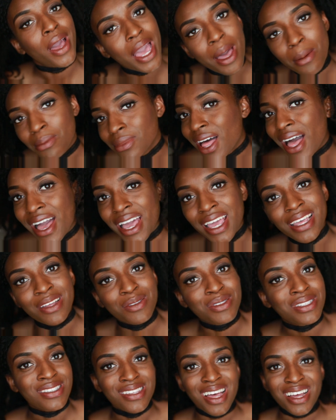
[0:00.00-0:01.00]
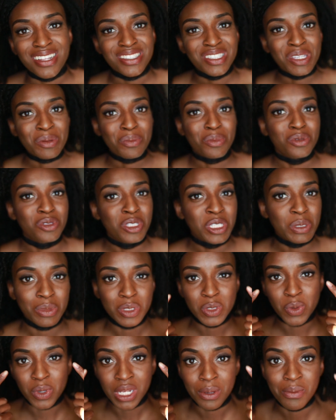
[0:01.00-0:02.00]
Okay, I'm lying. It's not simple.
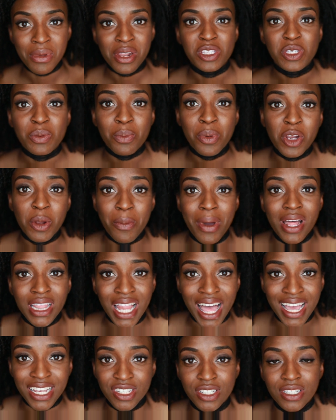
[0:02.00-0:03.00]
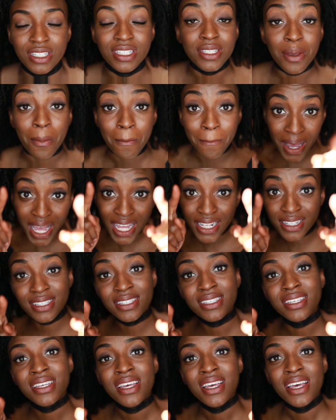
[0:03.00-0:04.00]
It took me 20 minutes to put on my lashes.
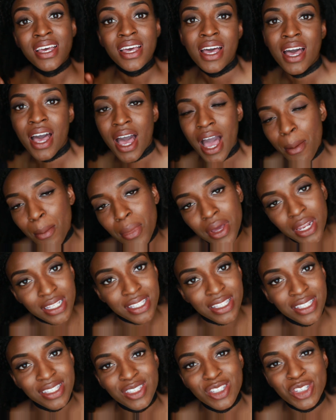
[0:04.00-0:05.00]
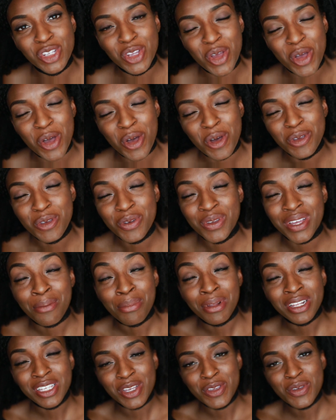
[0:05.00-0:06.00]
But I'm going to tell
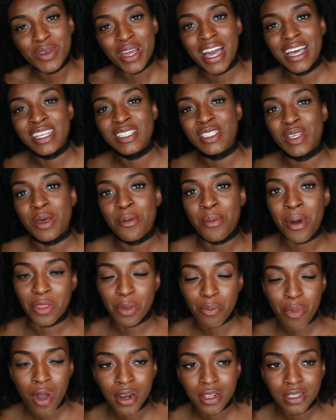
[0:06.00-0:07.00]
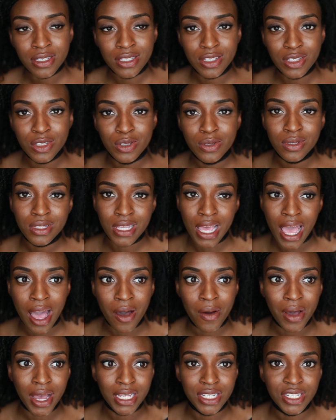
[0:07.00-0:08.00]
you guys about the products to
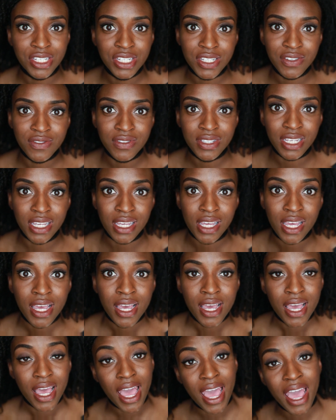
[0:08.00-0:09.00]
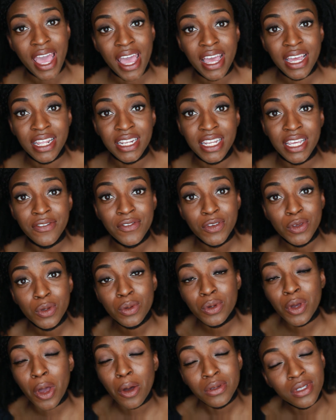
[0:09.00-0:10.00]
use, how I achieved it, and
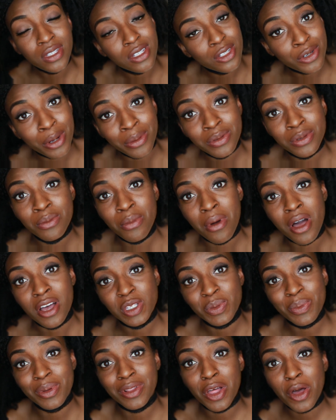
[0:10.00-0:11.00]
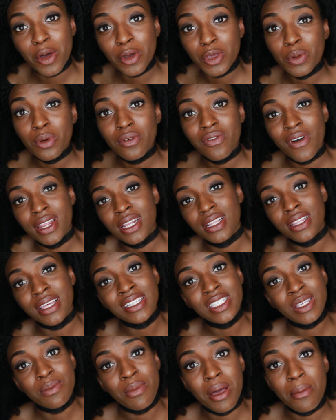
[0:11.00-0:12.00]
if you go to the description box below, you will
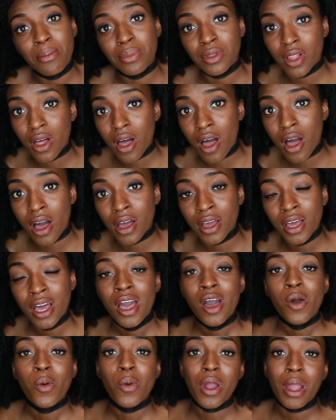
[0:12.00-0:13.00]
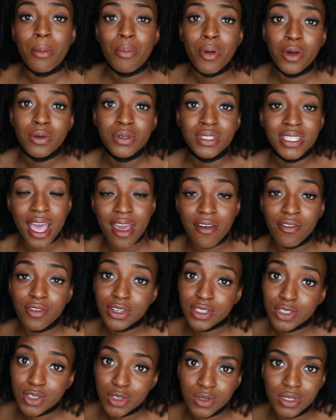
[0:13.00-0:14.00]
find a link to my blog where I post
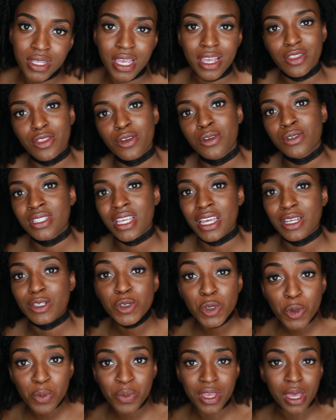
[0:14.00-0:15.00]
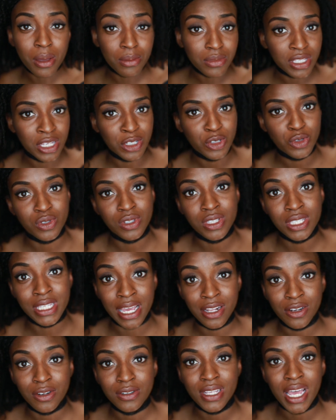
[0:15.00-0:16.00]
every Tuesday and Thursday at 2 p.m.
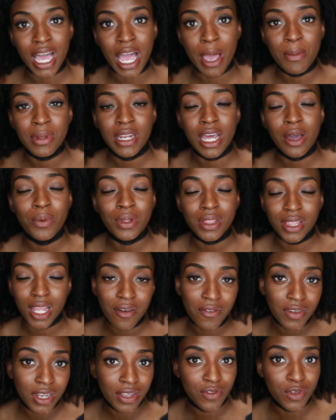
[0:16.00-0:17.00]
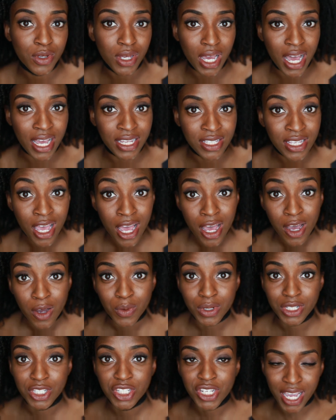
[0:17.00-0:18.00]
Central Standard Time, and I would love it if you guys
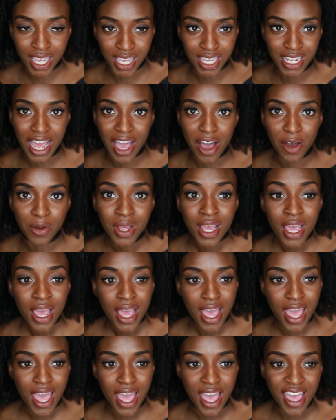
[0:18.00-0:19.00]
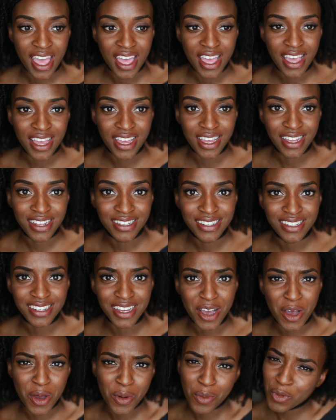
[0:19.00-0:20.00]
would check it out
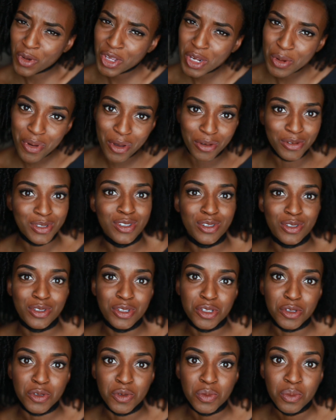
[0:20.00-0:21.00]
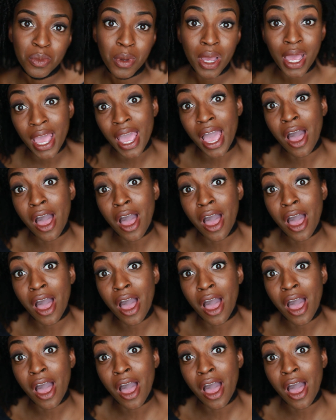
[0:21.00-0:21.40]
and read a post or two.